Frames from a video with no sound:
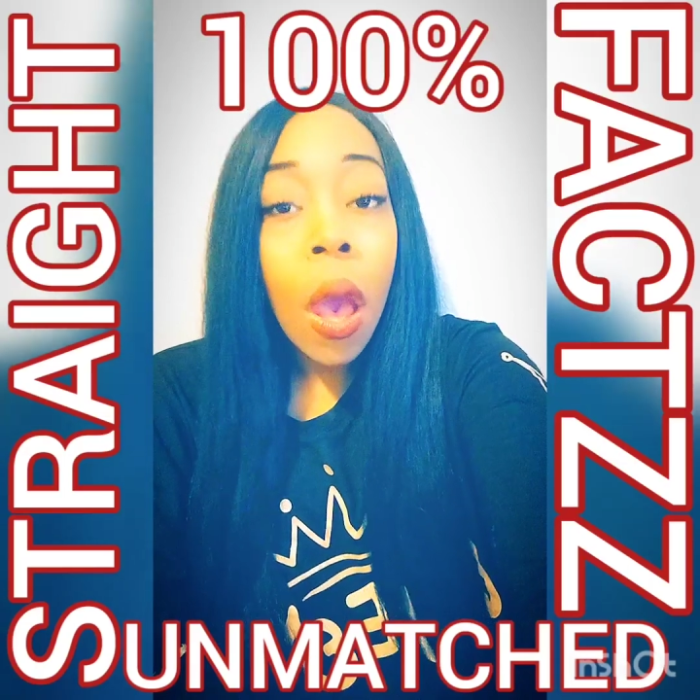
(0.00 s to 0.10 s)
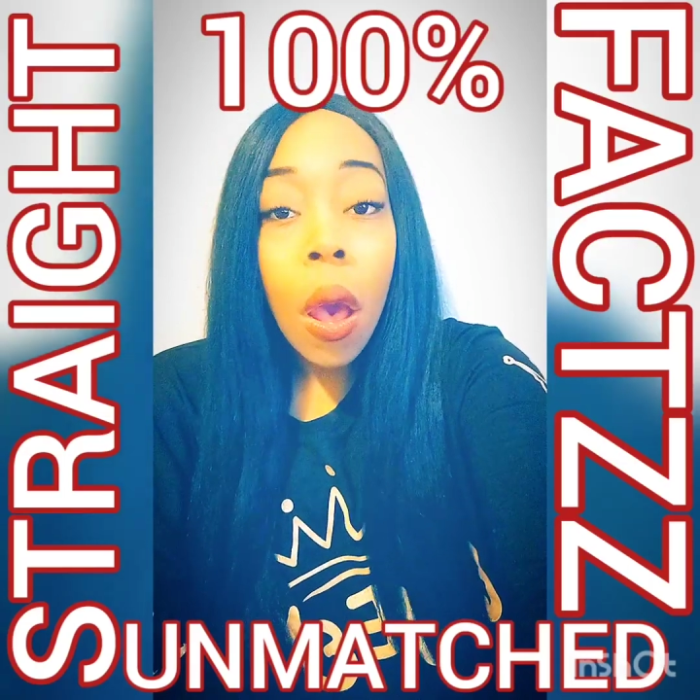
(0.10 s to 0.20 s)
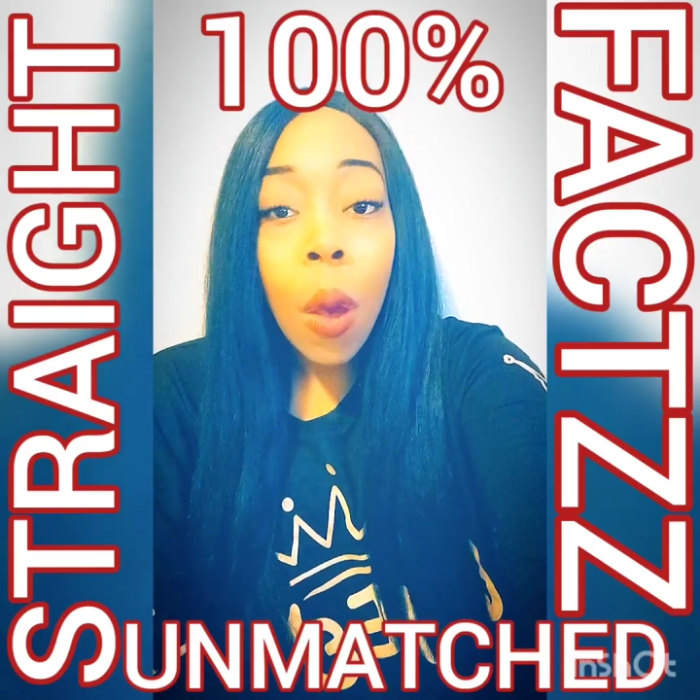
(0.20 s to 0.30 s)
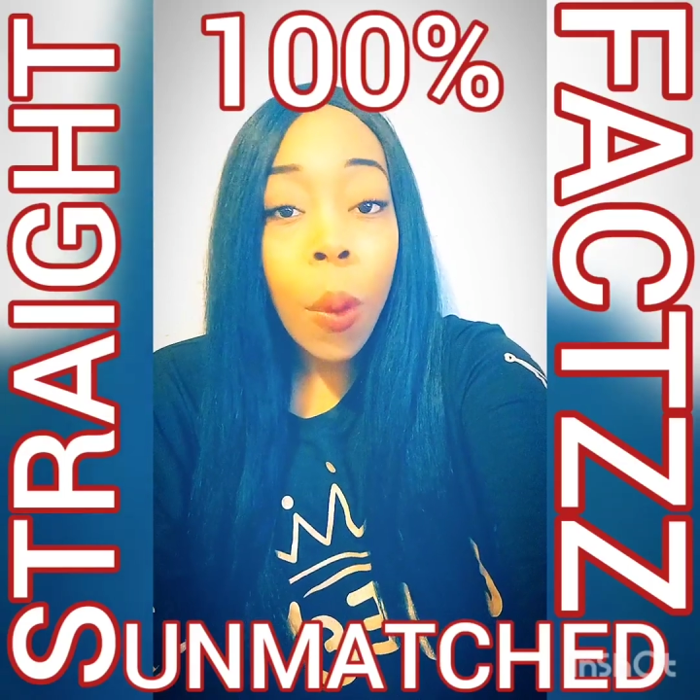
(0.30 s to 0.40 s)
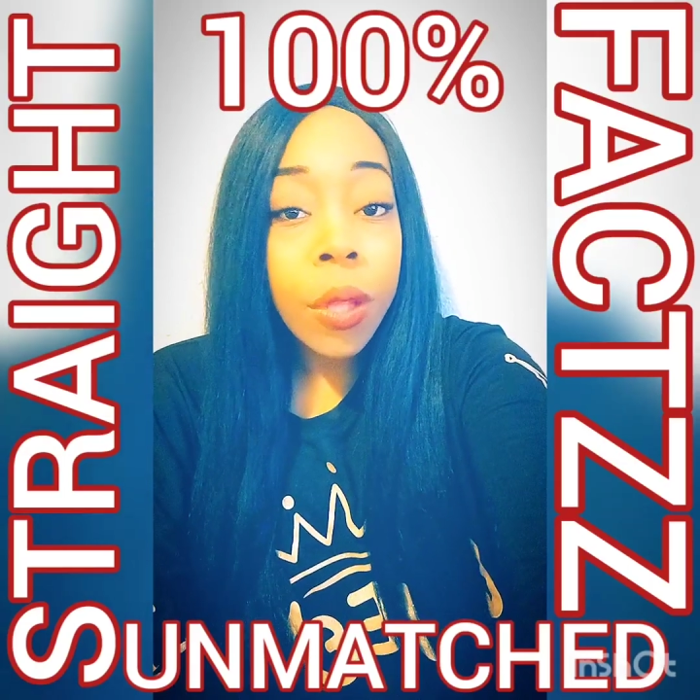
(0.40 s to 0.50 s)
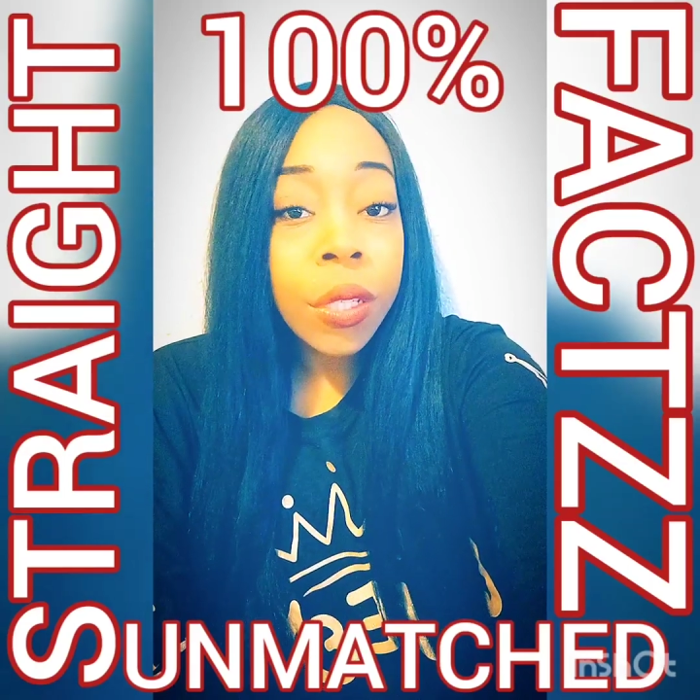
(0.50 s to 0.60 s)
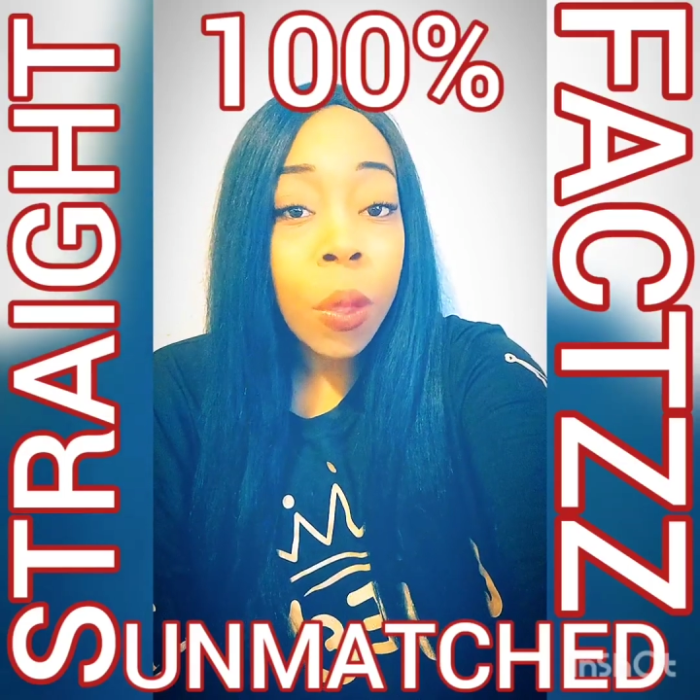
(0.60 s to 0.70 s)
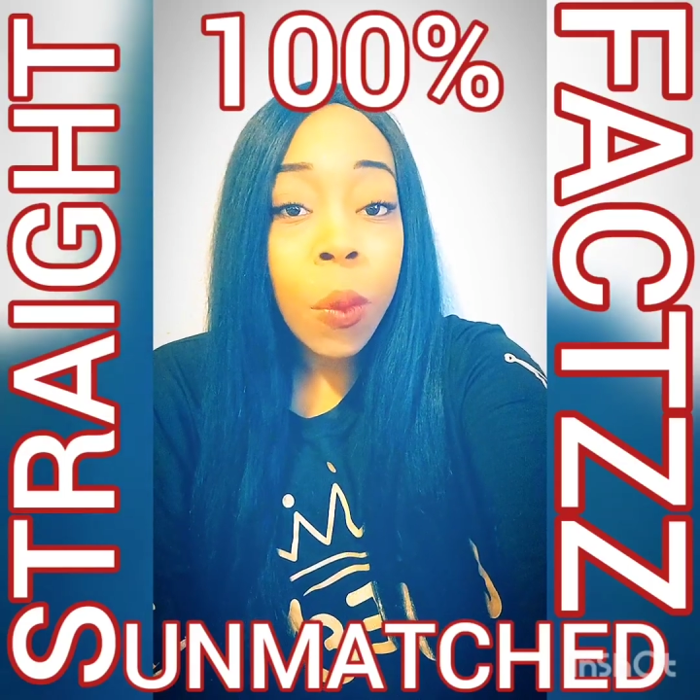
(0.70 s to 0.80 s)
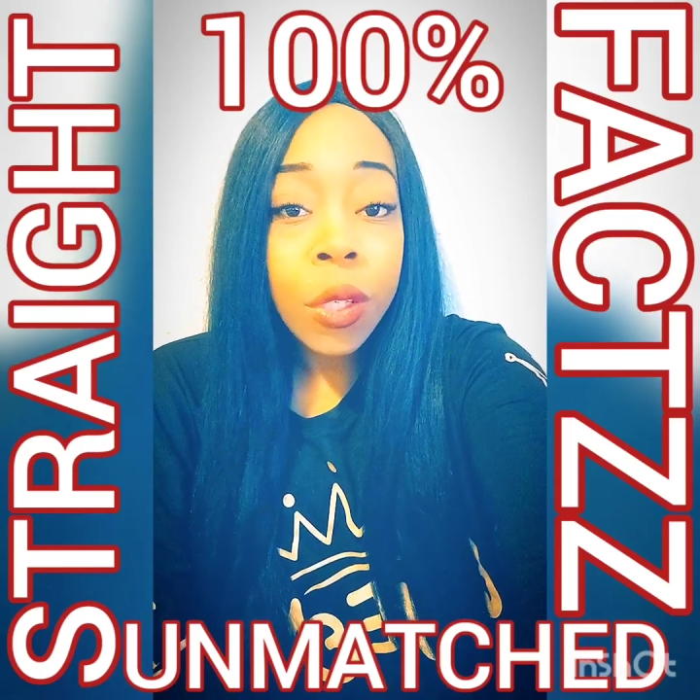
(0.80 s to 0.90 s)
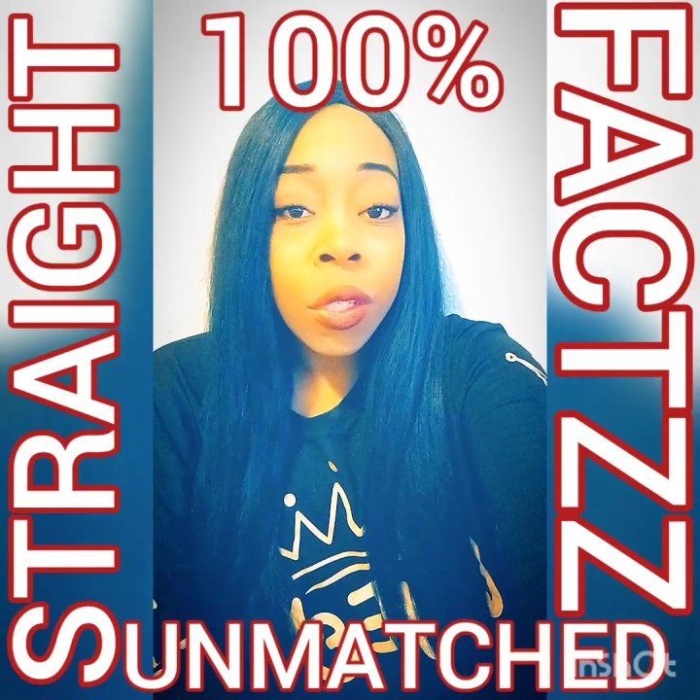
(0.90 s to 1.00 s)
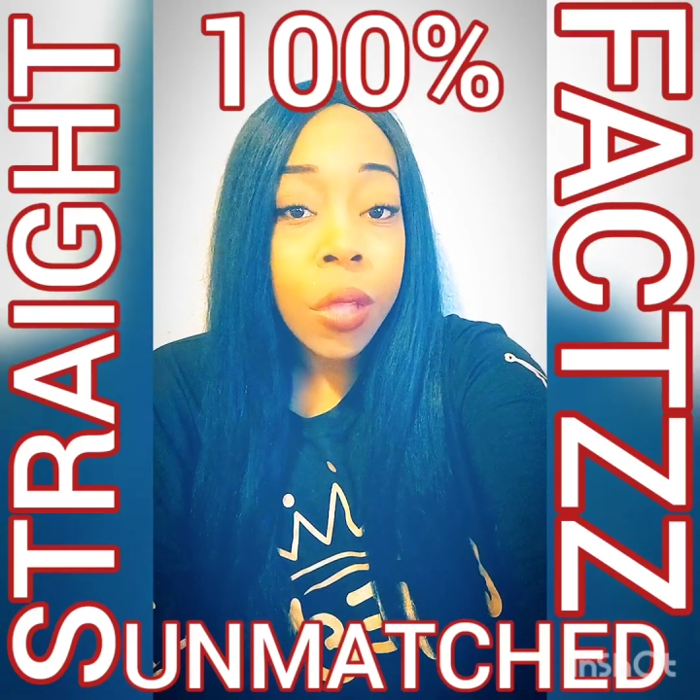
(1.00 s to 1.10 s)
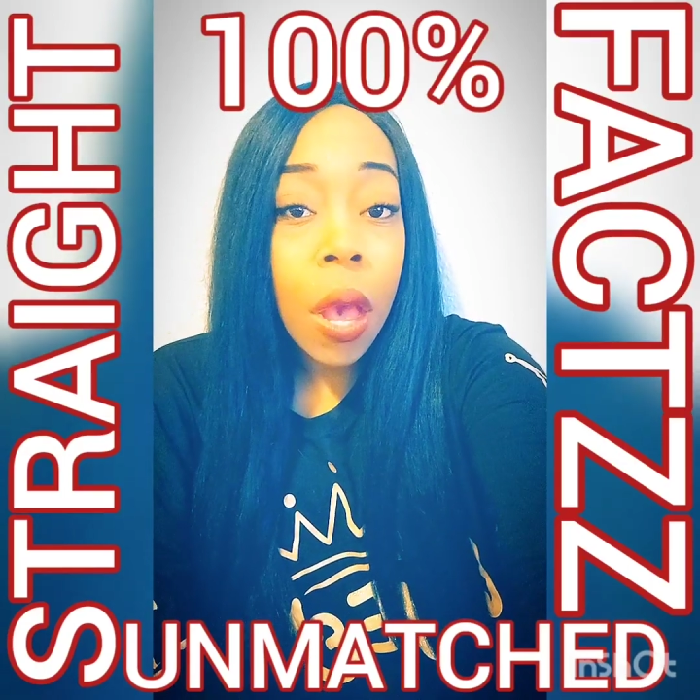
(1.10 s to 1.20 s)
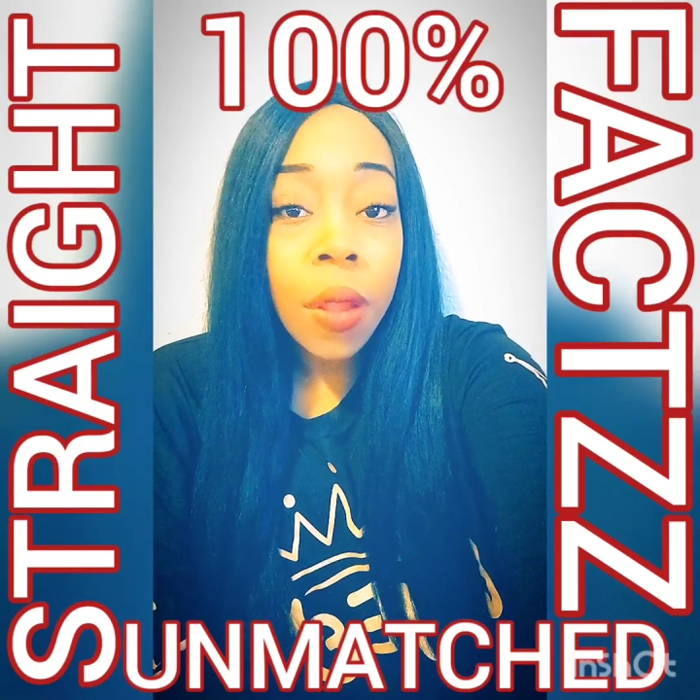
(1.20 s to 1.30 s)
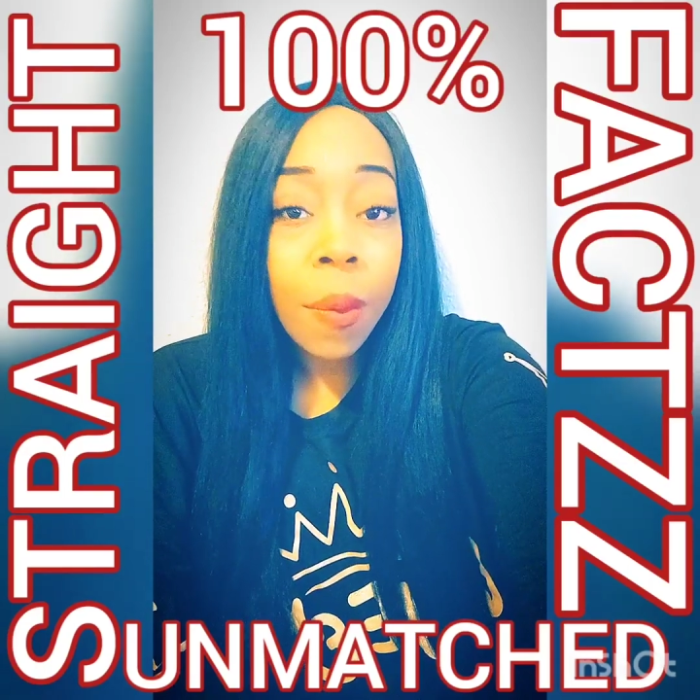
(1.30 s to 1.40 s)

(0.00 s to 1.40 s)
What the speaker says: oh, well, someone just called